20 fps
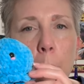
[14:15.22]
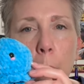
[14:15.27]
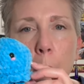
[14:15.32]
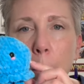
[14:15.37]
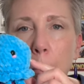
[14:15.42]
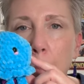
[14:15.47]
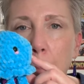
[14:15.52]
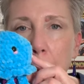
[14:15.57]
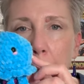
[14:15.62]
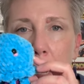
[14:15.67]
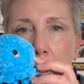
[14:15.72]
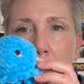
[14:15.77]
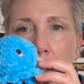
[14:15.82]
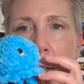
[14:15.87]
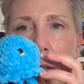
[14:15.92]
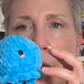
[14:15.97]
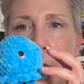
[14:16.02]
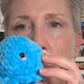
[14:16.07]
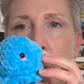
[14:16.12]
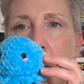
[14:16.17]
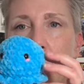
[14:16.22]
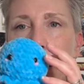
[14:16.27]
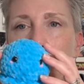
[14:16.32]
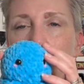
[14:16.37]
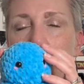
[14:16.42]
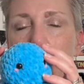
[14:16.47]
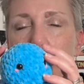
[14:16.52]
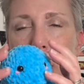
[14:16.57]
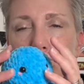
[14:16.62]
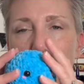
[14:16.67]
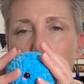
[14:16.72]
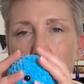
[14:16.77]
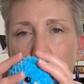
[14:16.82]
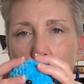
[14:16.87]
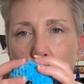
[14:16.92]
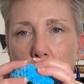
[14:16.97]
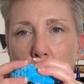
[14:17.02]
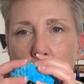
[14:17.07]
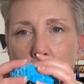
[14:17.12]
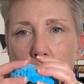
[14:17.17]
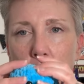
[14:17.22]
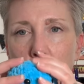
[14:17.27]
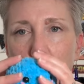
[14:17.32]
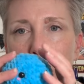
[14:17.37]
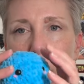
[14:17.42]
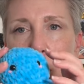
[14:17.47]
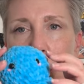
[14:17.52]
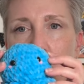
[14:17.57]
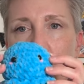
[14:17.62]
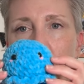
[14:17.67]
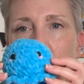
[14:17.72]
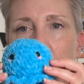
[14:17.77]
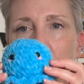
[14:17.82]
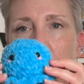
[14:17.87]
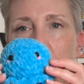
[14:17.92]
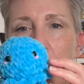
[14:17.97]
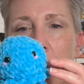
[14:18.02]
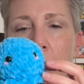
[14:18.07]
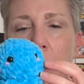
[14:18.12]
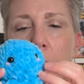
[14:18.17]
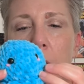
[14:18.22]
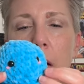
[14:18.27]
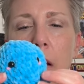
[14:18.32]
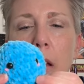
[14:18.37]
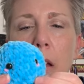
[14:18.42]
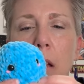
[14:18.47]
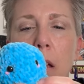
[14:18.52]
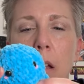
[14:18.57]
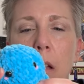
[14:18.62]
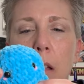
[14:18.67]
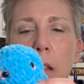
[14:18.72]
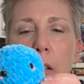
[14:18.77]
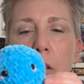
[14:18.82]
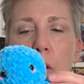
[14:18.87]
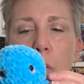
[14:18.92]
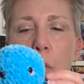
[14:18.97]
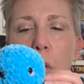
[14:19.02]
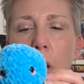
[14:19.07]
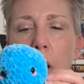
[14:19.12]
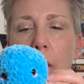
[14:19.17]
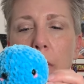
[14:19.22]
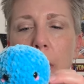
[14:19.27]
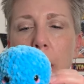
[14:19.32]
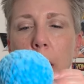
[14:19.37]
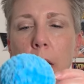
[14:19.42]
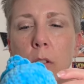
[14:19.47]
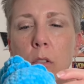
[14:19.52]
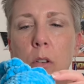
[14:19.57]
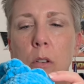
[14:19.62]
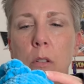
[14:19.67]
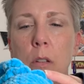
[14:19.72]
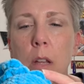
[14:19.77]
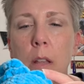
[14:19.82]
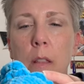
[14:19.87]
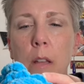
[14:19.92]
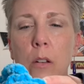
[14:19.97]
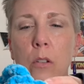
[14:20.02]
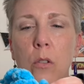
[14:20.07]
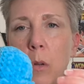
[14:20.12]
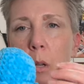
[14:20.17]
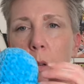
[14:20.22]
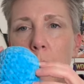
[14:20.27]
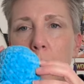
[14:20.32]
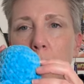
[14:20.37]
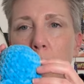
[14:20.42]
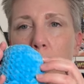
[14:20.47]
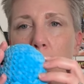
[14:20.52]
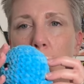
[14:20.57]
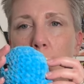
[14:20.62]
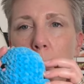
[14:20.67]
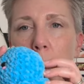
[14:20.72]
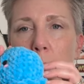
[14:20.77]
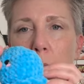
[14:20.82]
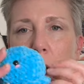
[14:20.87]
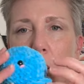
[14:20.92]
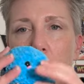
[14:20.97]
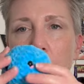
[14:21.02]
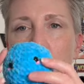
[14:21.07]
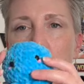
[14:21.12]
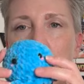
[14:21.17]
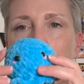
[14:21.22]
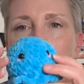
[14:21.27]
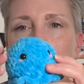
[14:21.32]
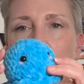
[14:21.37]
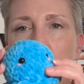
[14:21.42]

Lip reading: But again, because it's a rounded shape, you start there and you work on the edges and then you sew the tentacles on.